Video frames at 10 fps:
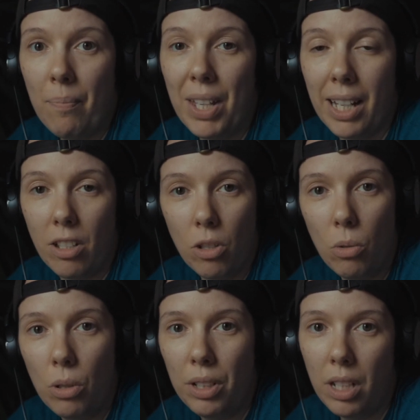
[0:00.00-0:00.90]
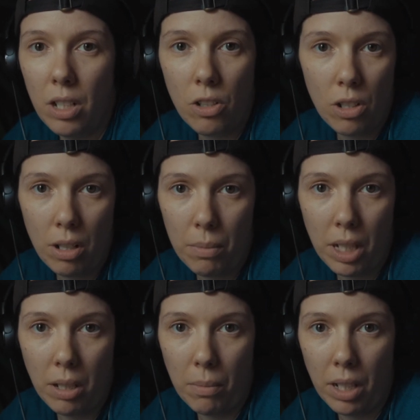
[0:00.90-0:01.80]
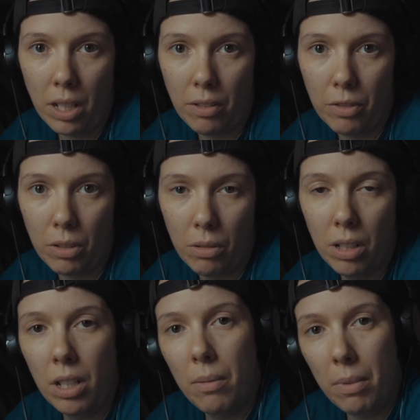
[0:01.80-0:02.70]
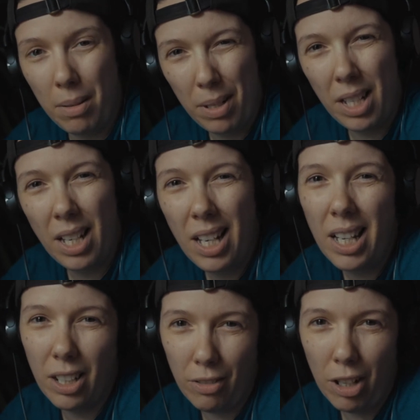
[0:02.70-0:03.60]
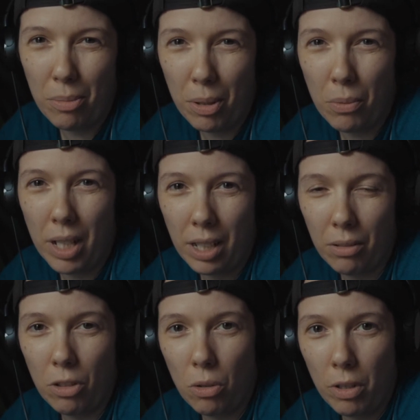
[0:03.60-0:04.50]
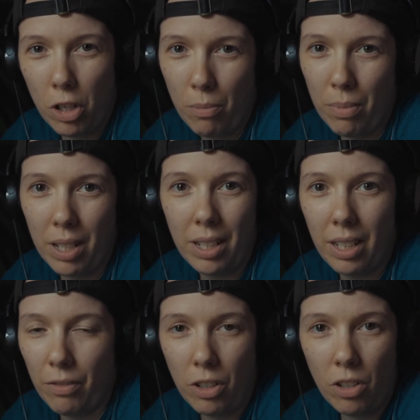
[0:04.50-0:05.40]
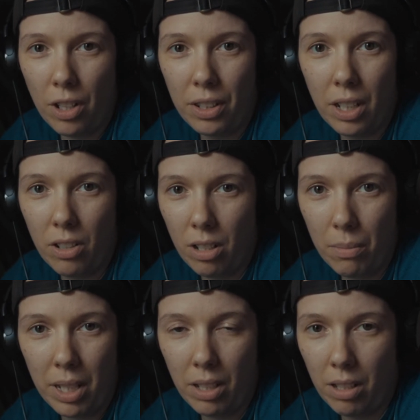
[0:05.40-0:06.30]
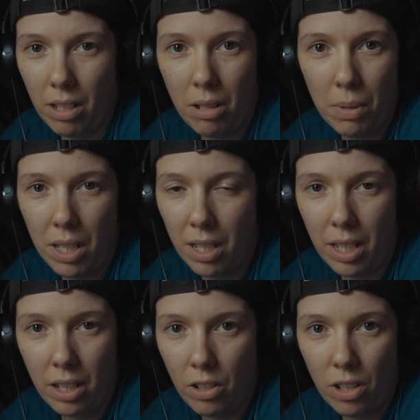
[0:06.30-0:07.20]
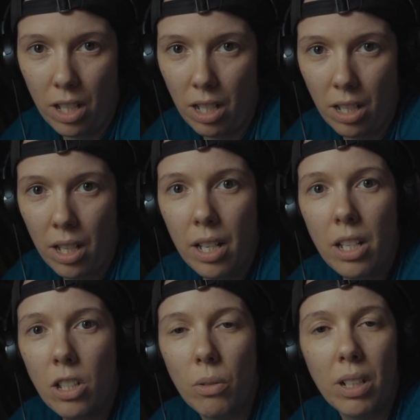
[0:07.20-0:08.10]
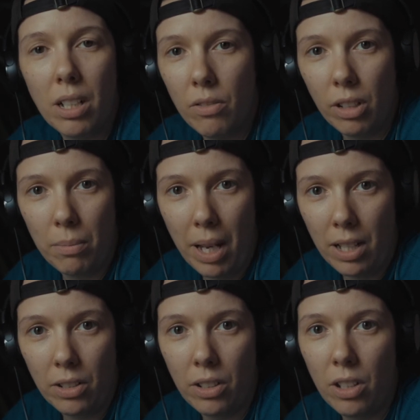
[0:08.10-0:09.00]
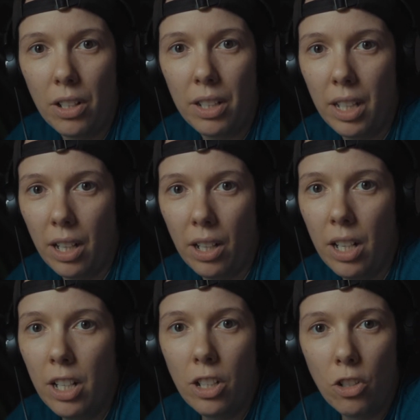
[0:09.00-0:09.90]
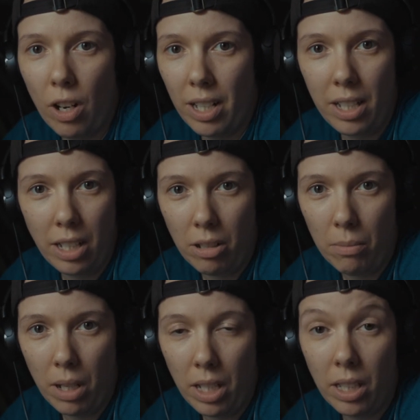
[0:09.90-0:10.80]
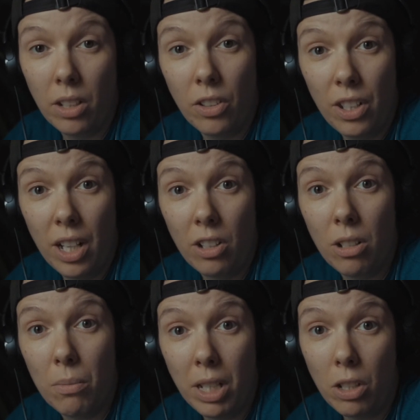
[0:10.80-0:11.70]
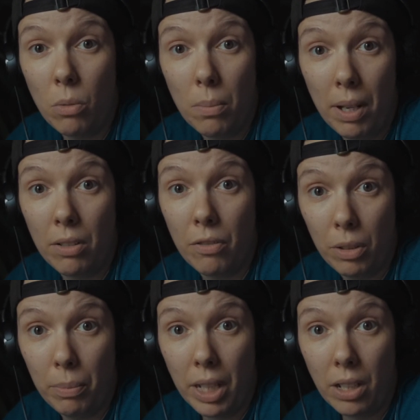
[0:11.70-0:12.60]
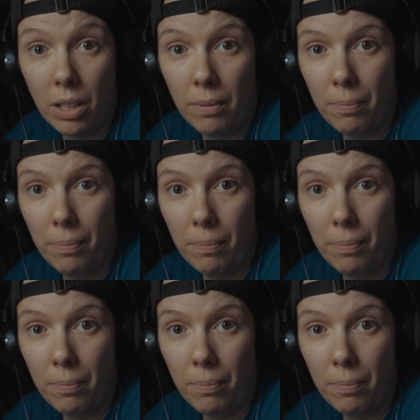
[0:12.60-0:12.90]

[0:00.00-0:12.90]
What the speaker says: At school, the teacher's not making money off you. Maybe in a roundabout way through tuition, but if you're not there, somebody else is going to be sitting in your seat. So it doesn't really matter. They're not there to try to take your money. They're there to make you a better filmmaker.